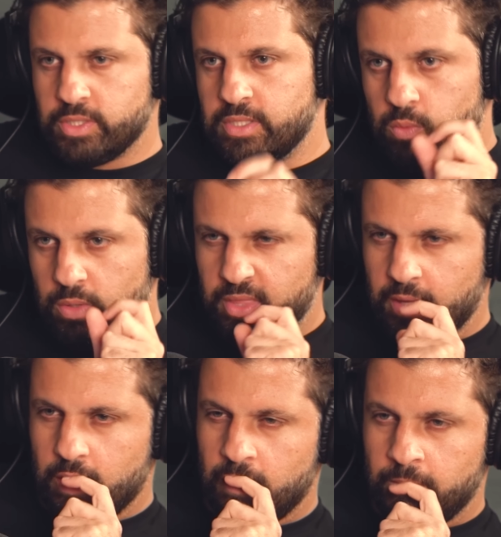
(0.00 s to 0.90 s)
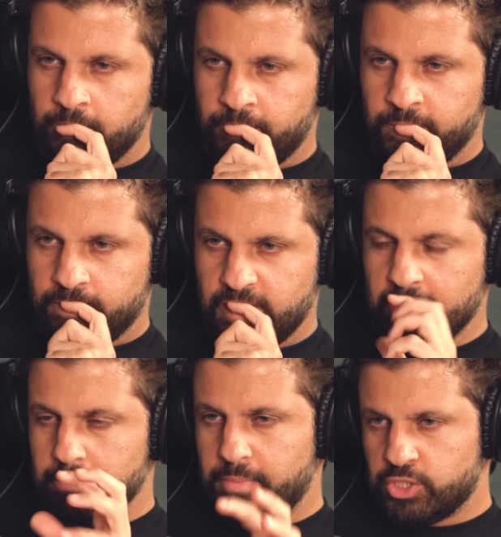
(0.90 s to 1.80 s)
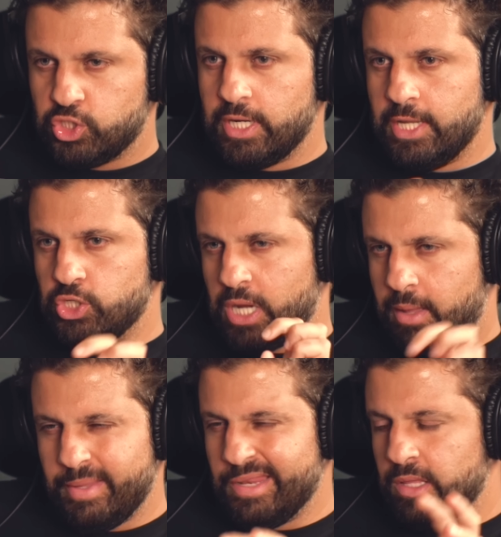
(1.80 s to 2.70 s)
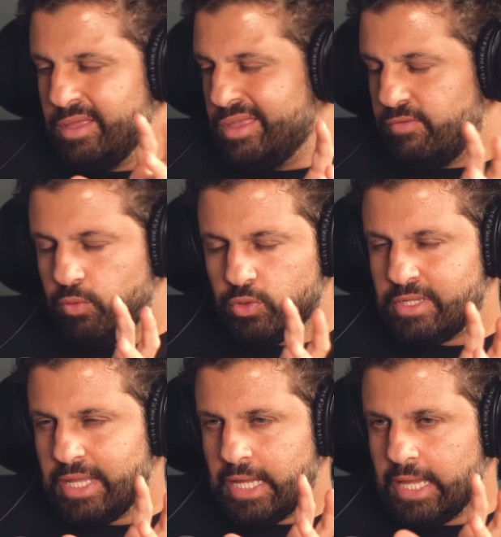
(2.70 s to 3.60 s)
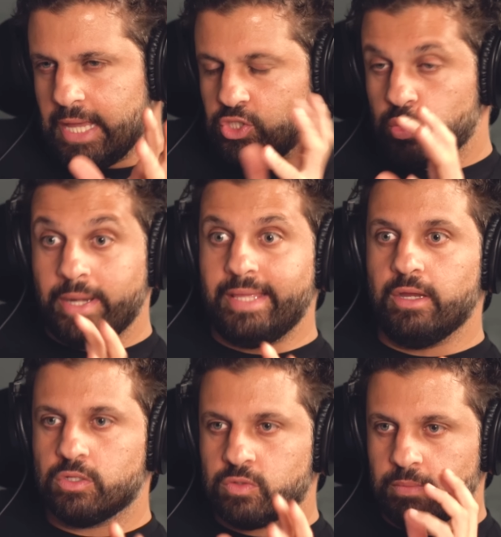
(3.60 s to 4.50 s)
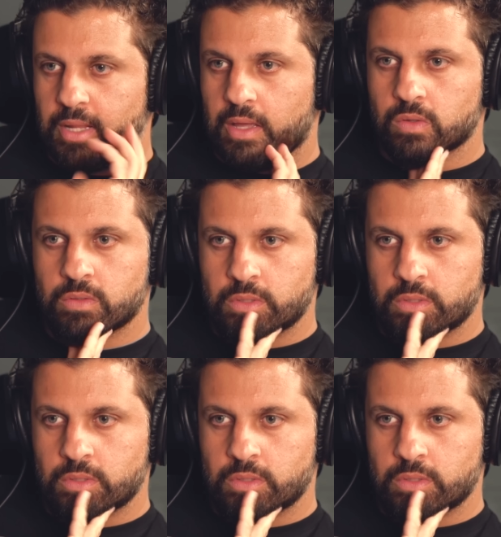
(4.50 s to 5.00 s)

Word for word: us than we think? The combustion engine. I mean, if you were to take a guess, twenty years from now.